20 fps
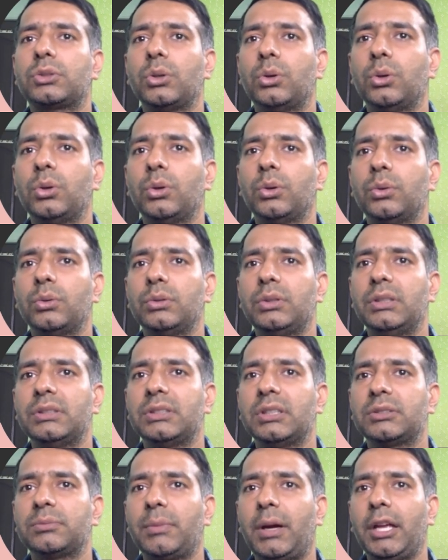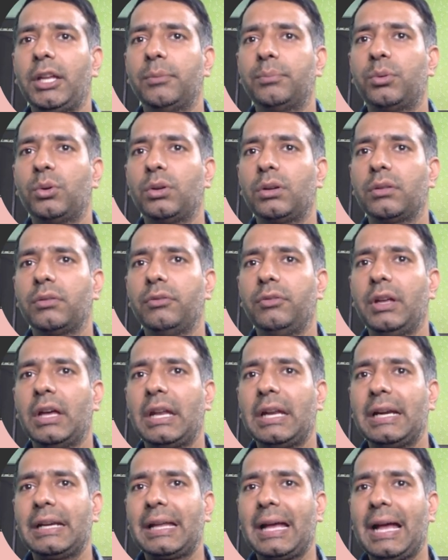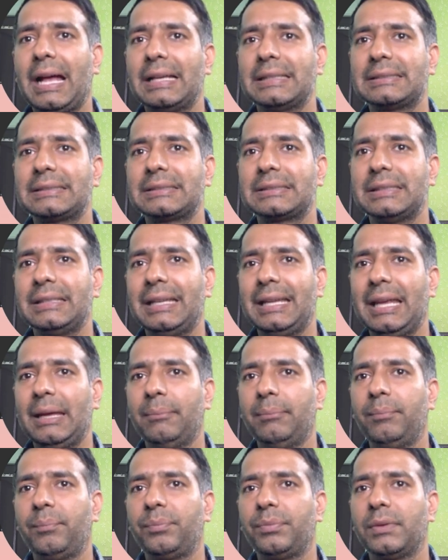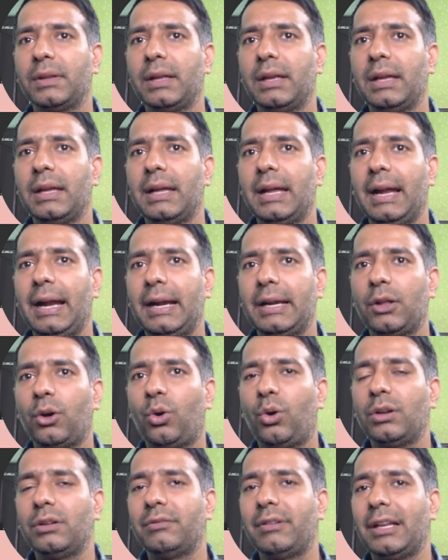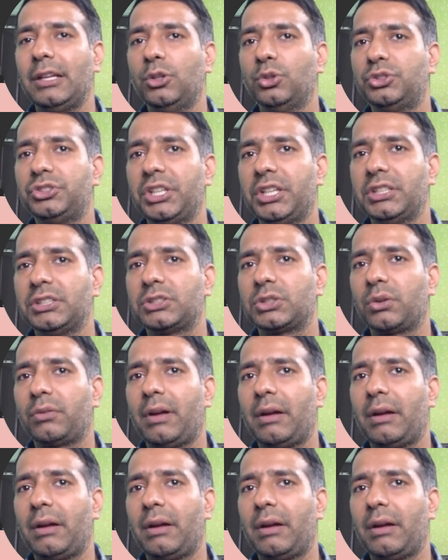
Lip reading: So this is my input where it has name and on value change.